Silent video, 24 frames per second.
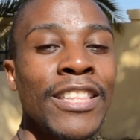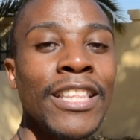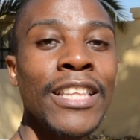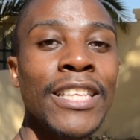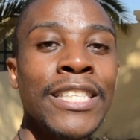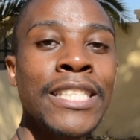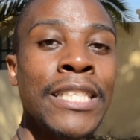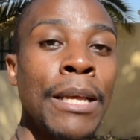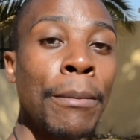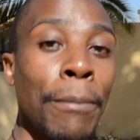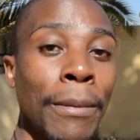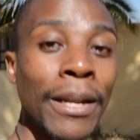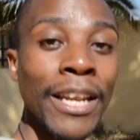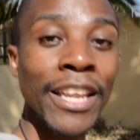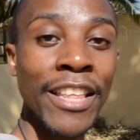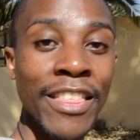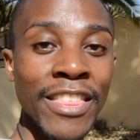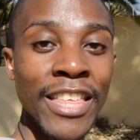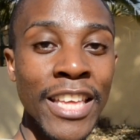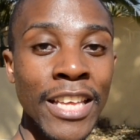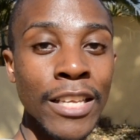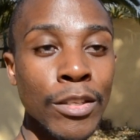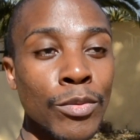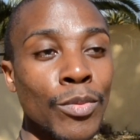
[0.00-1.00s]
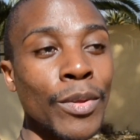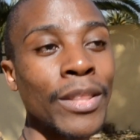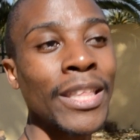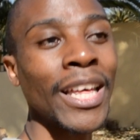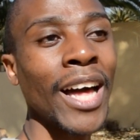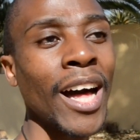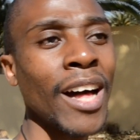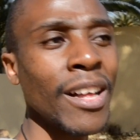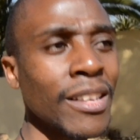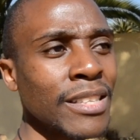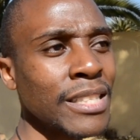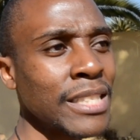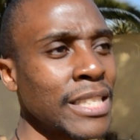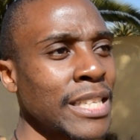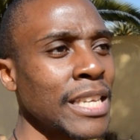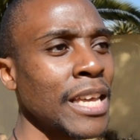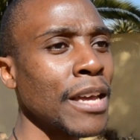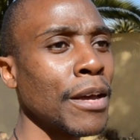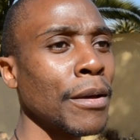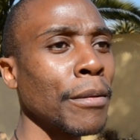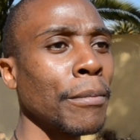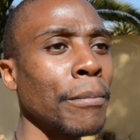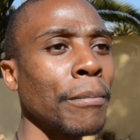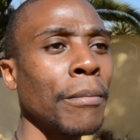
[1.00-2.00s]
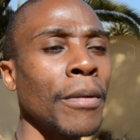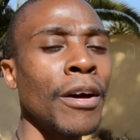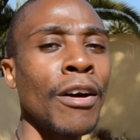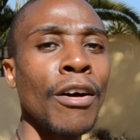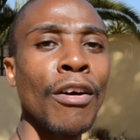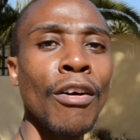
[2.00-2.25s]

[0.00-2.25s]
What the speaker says: similar things with calcium,